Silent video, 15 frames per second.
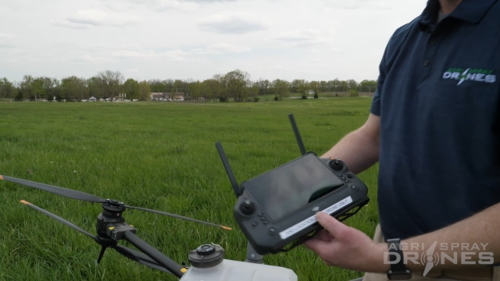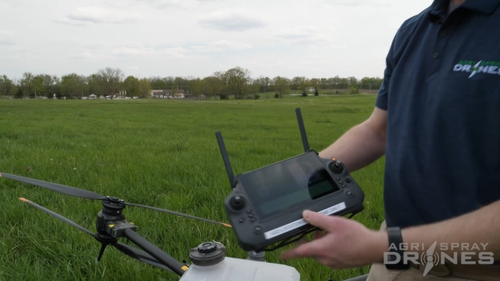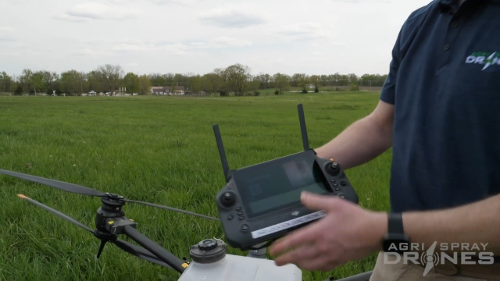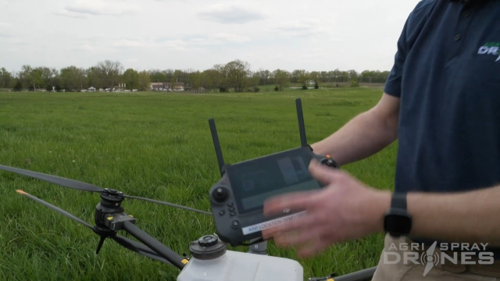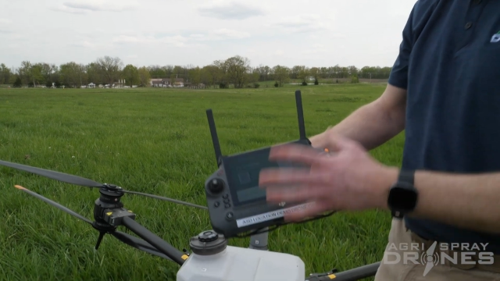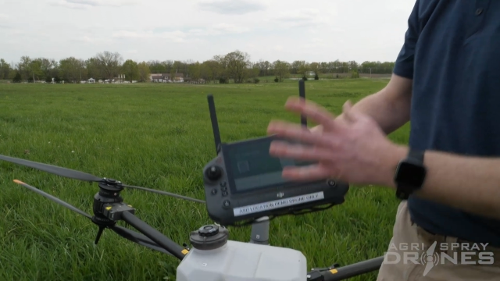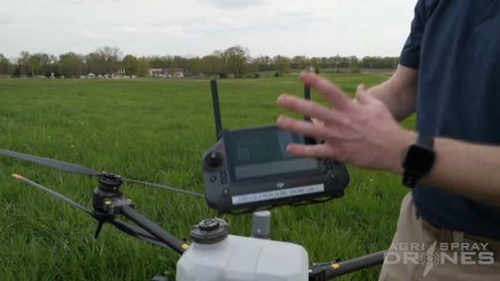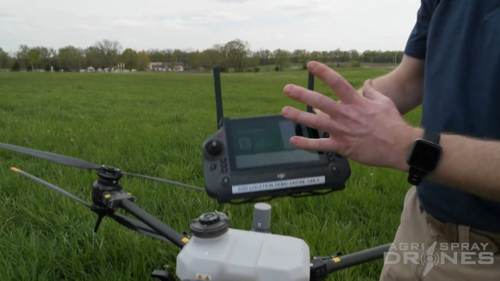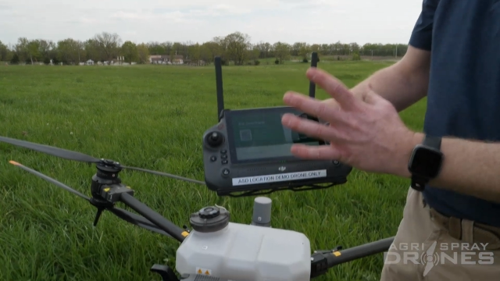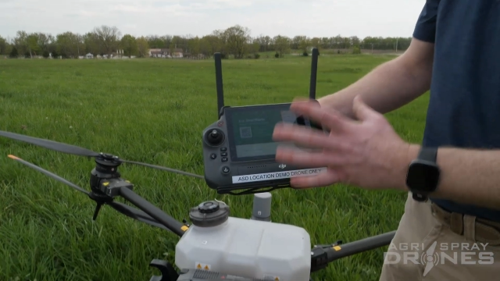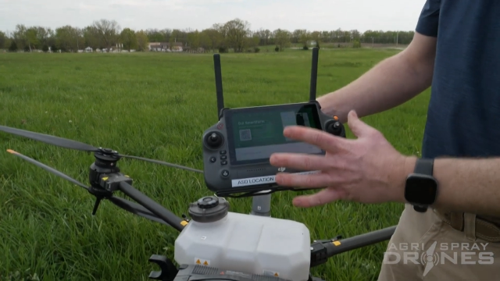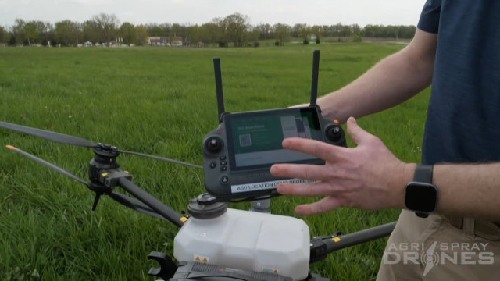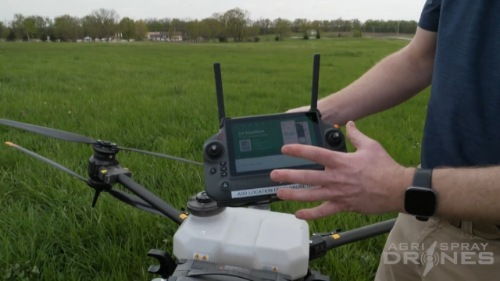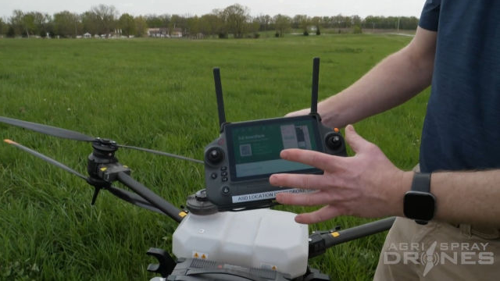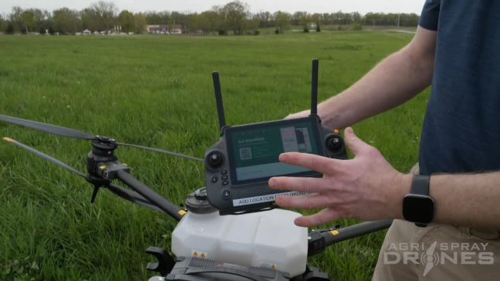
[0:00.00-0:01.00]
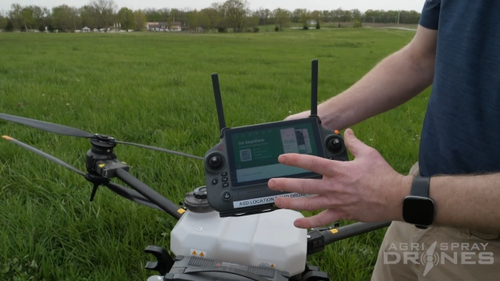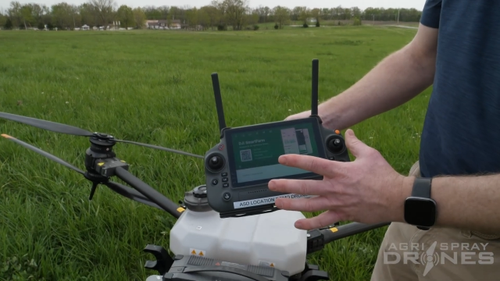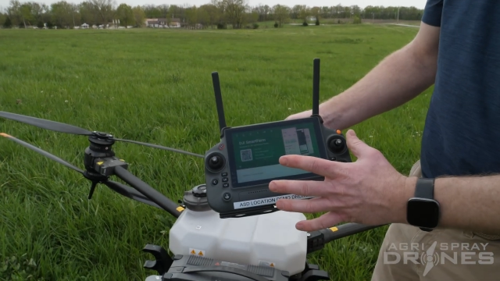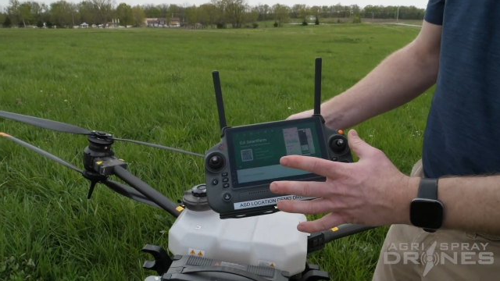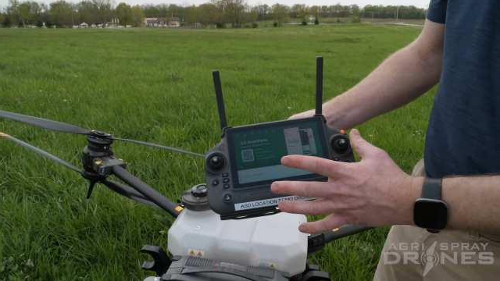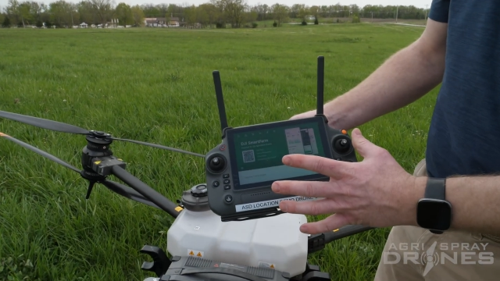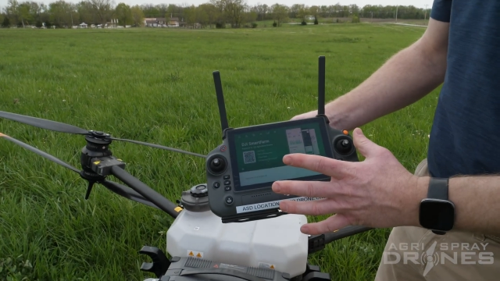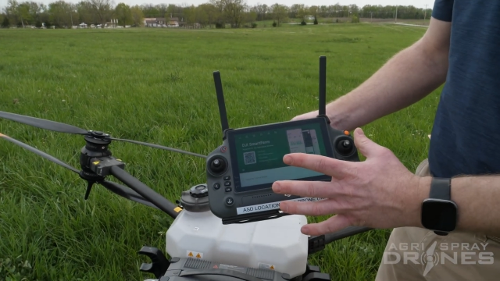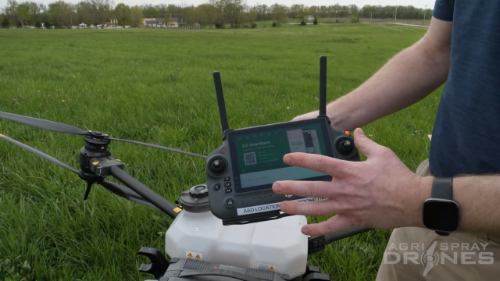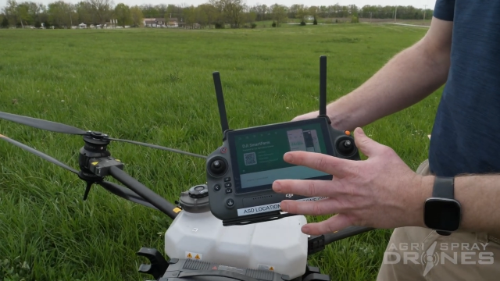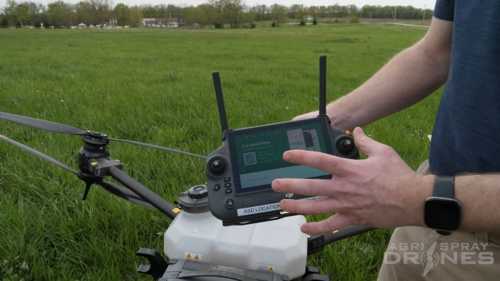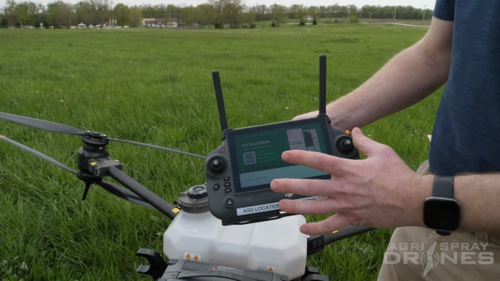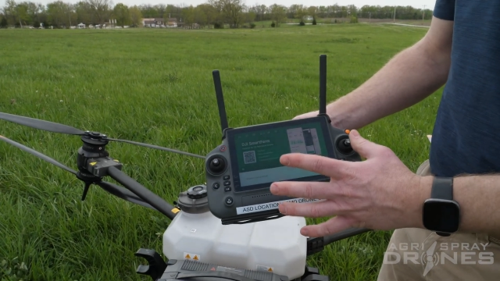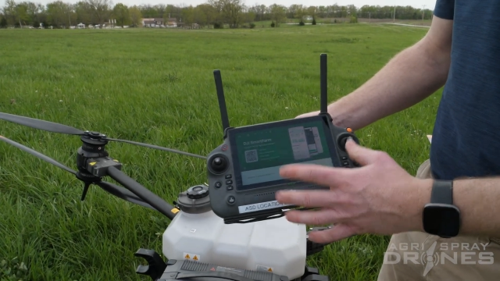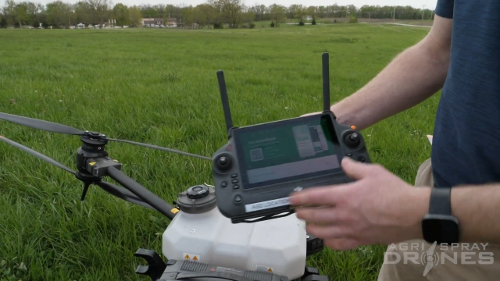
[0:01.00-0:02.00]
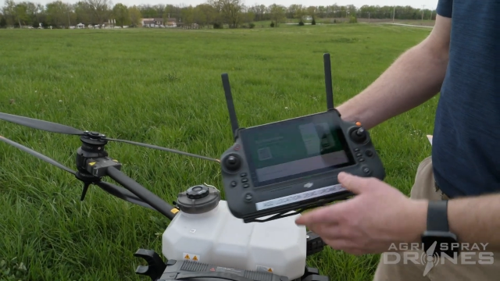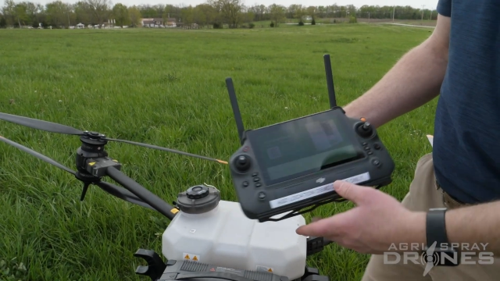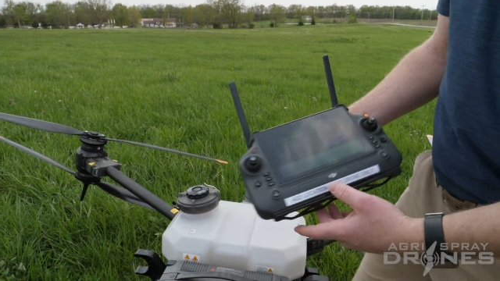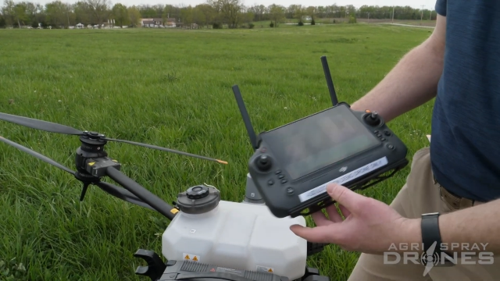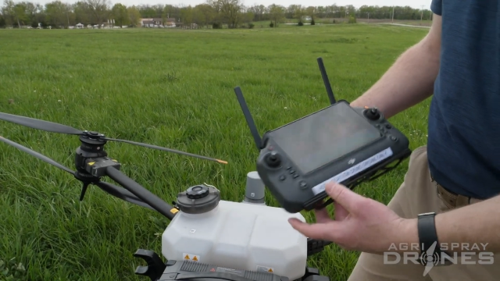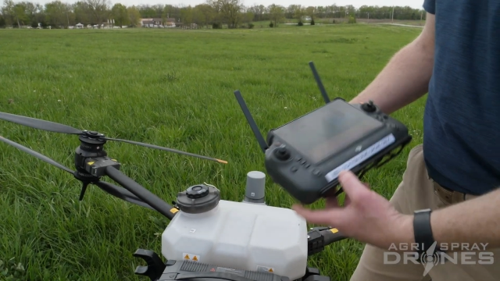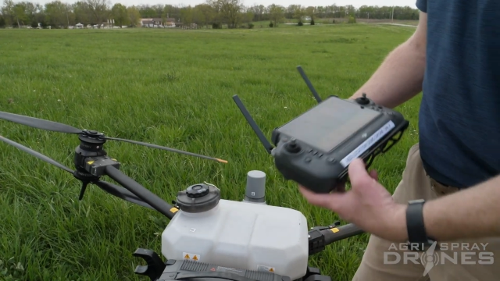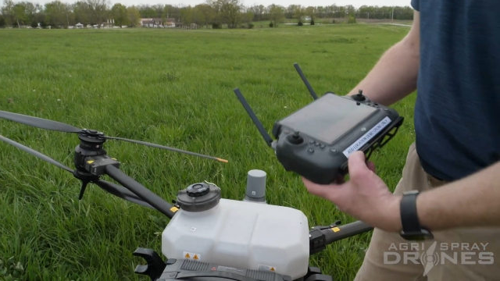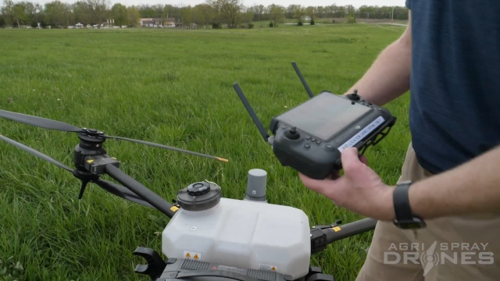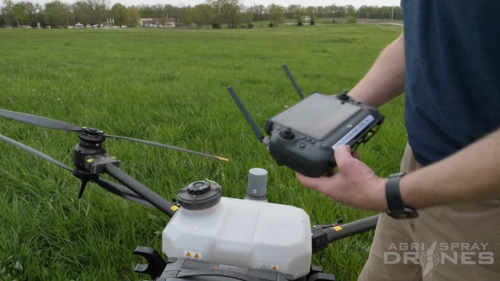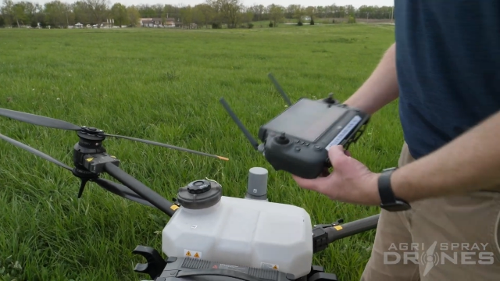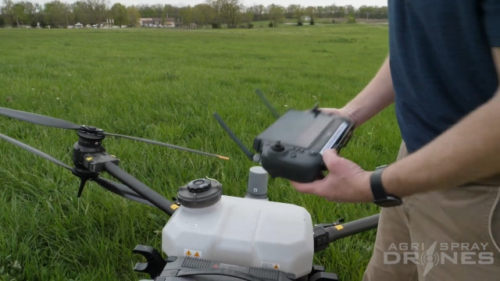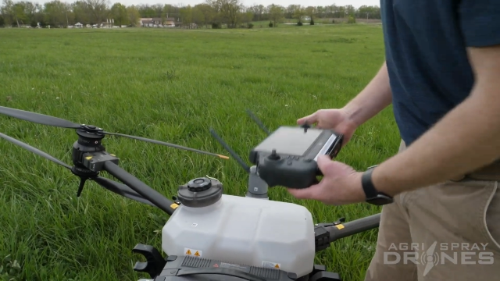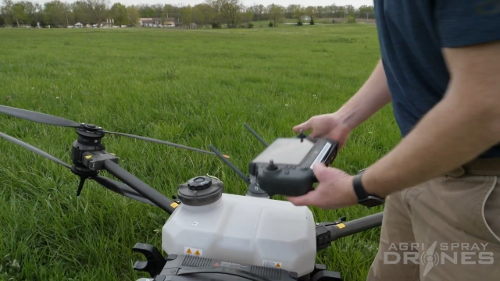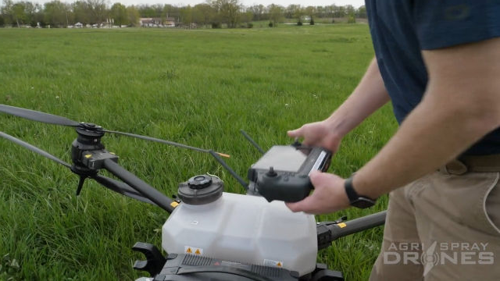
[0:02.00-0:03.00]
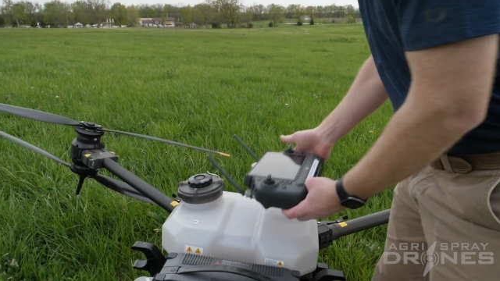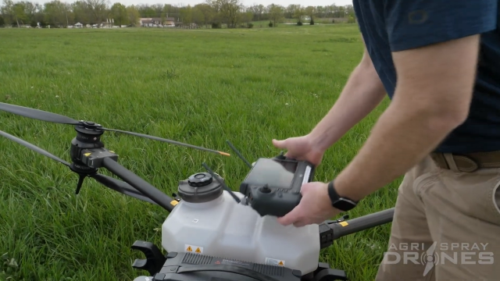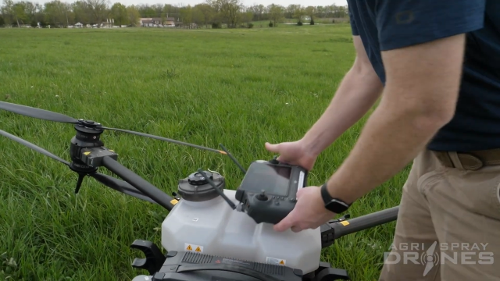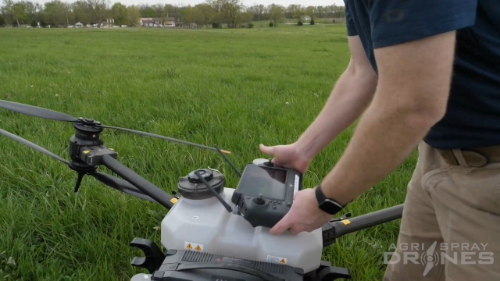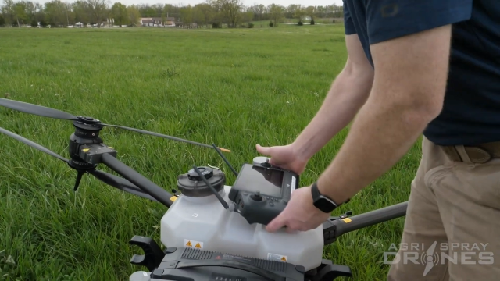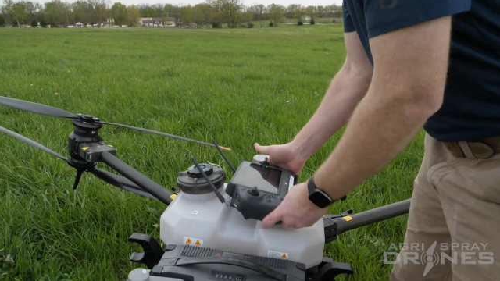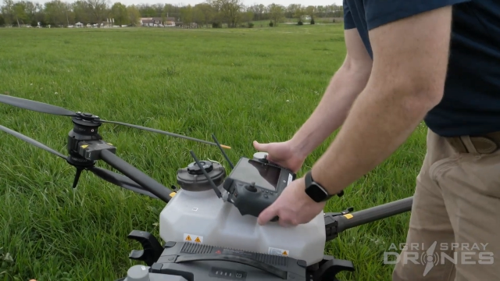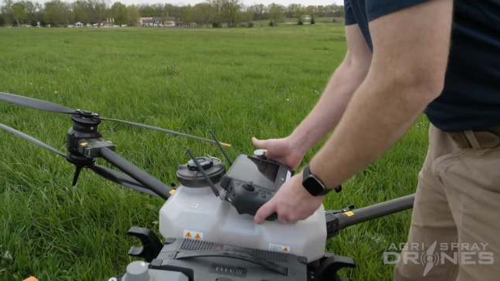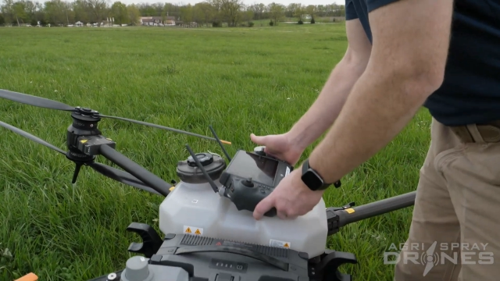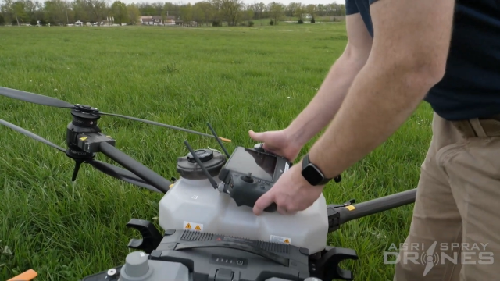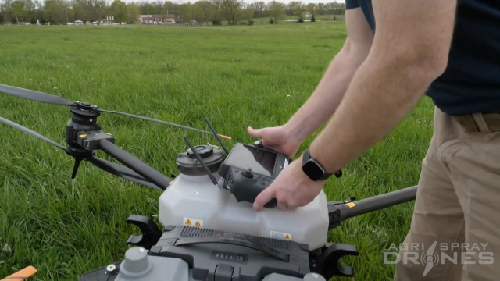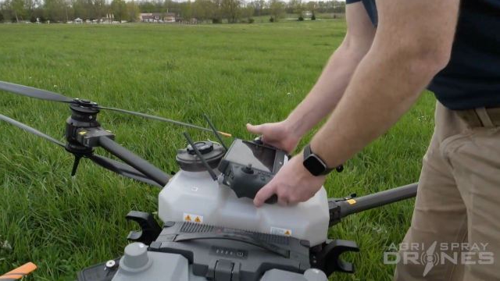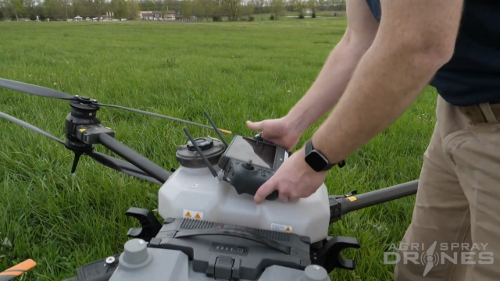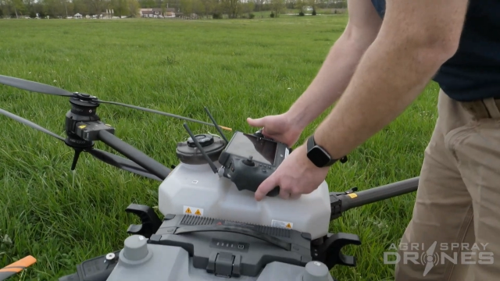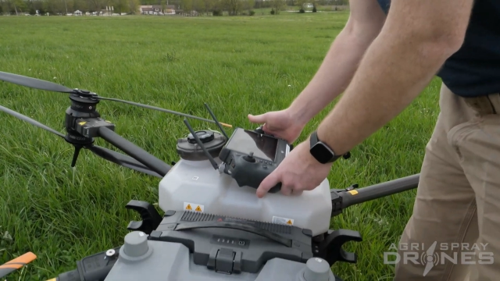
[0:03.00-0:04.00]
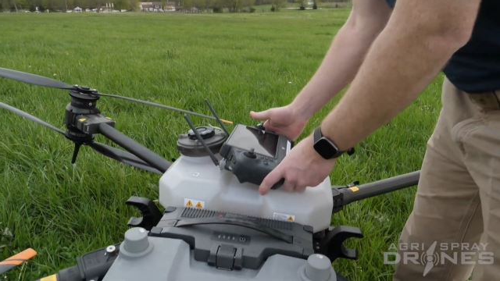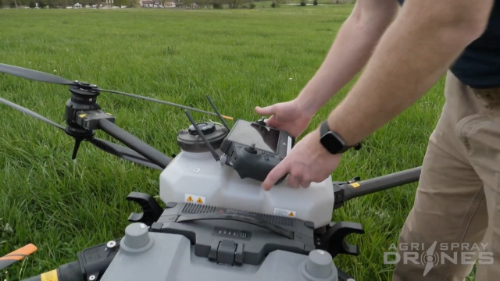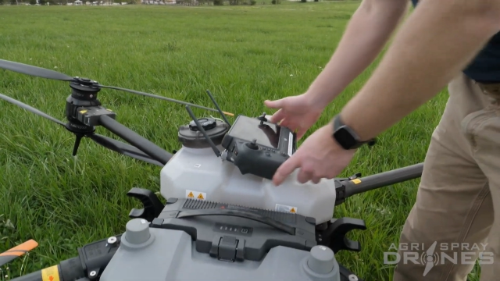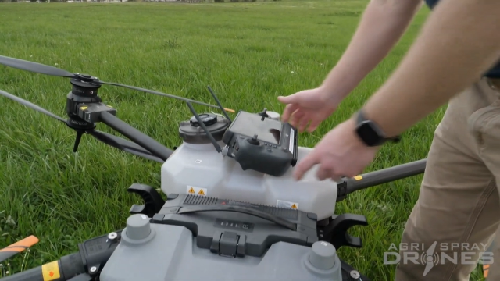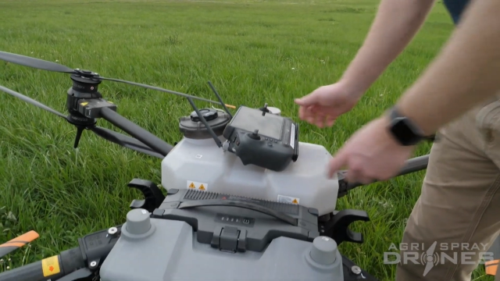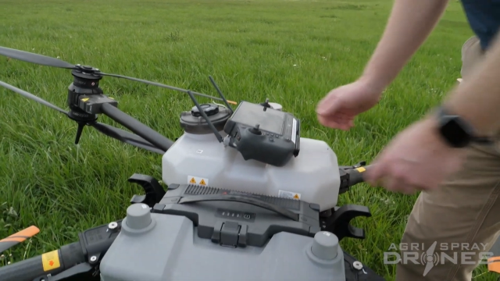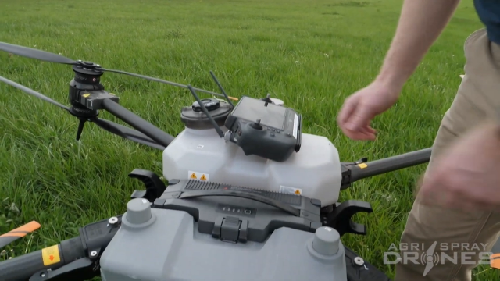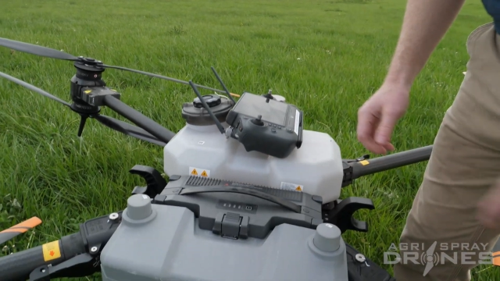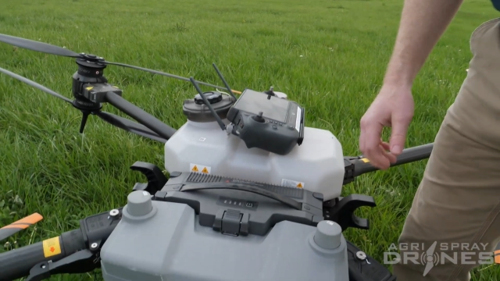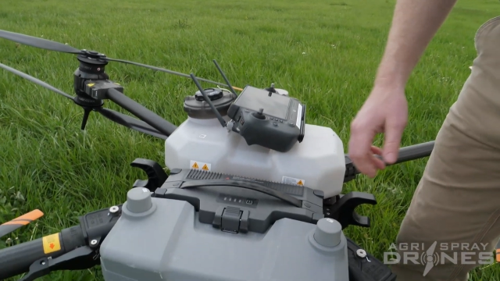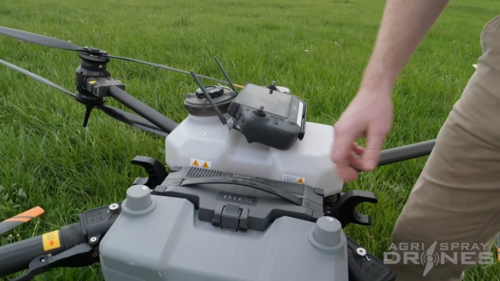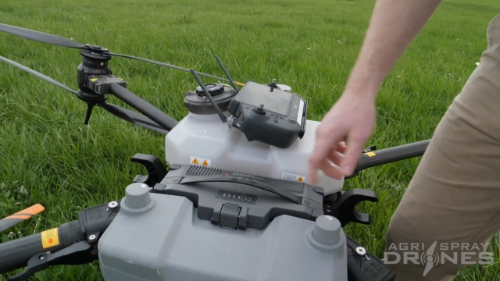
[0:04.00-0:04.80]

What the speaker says: [unreadable: no face in view]